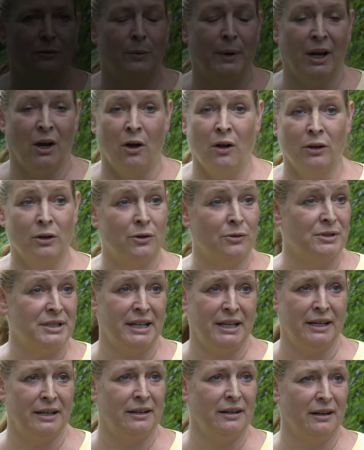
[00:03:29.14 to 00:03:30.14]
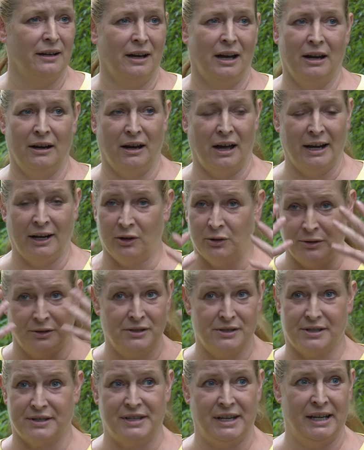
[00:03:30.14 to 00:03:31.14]
we all OD'd. I
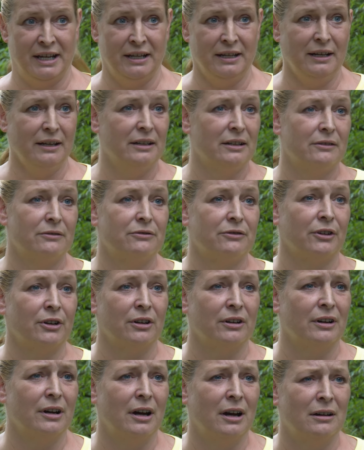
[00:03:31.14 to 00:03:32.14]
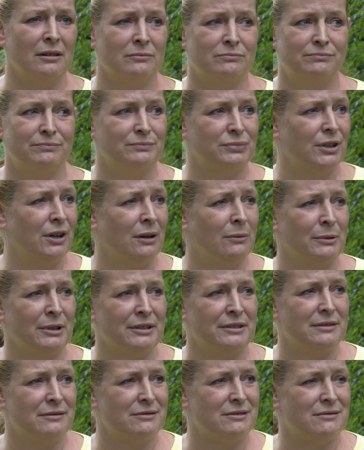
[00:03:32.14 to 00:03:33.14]
couldn't see for
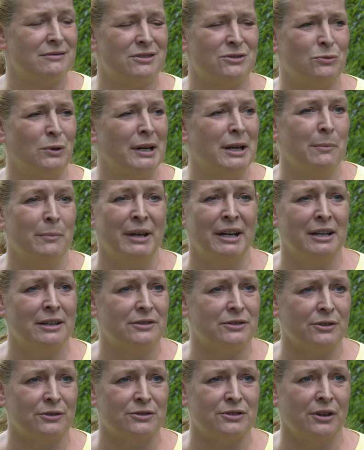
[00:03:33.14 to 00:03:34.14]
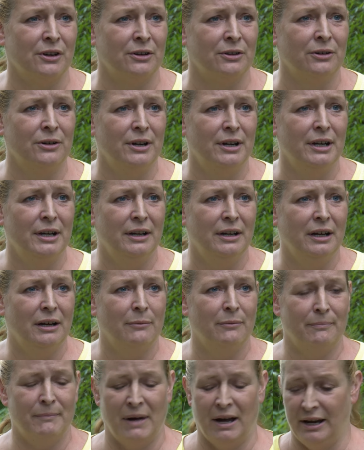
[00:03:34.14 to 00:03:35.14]
probably 20 minutes or so.
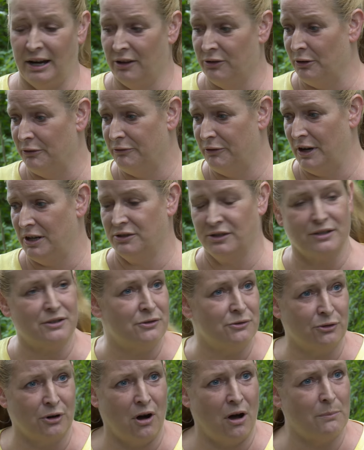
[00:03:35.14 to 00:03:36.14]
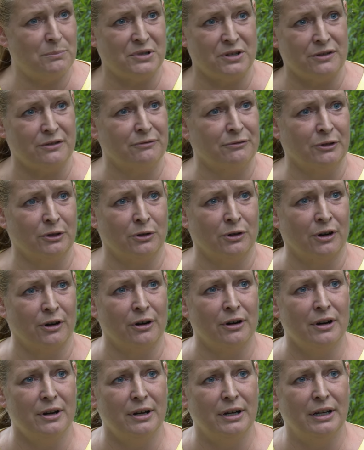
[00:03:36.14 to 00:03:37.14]
My other friend just dropped to the
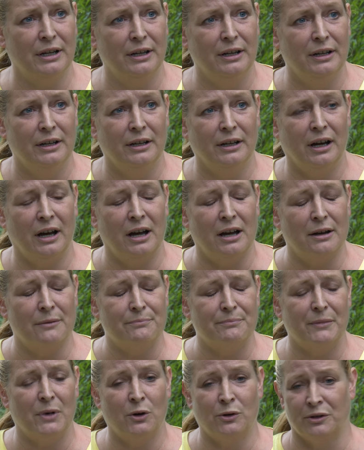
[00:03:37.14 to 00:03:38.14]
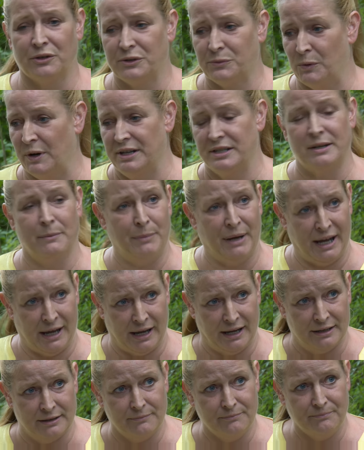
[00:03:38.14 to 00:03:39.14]
floor. Otis went to
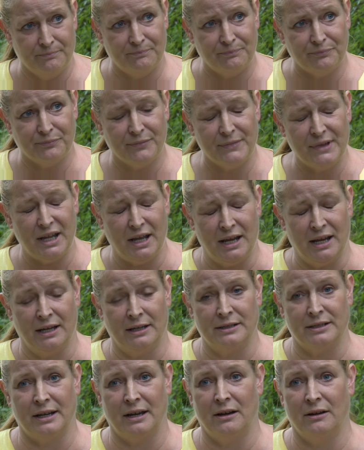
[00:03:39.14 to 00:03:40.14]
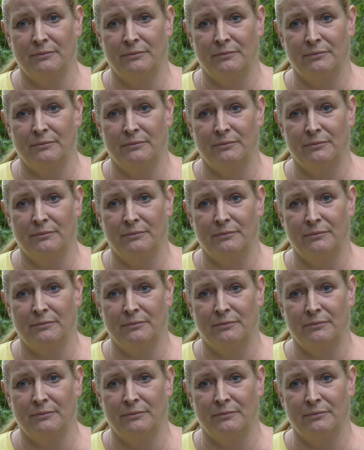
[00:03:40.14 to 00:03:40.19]
bed, and